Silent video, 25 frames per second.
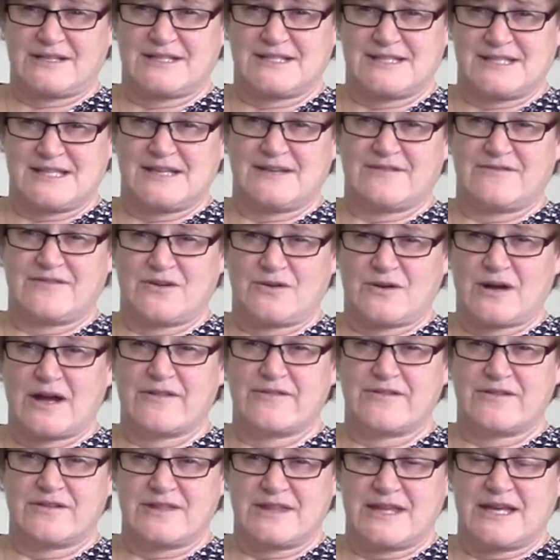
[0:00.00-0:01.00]
to see if there are
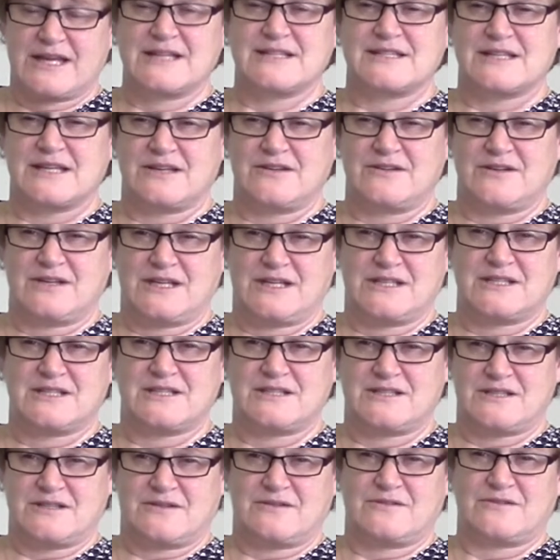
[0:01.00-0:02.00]
other things that you need to
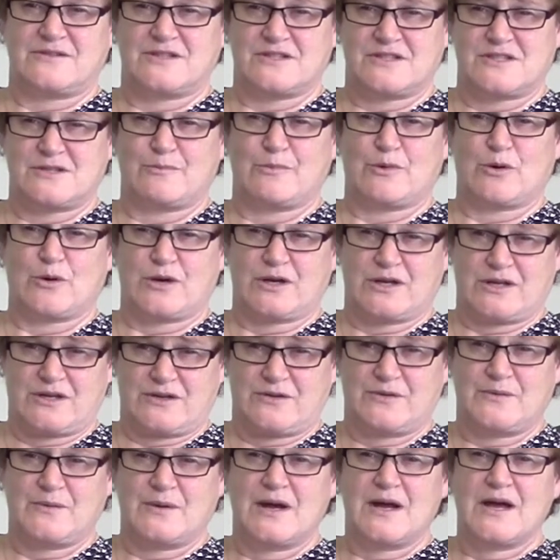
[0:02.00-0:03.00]
do to support
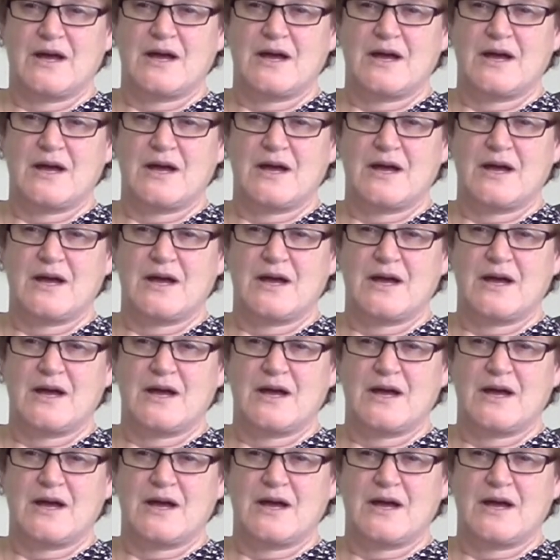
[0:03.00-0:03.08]
you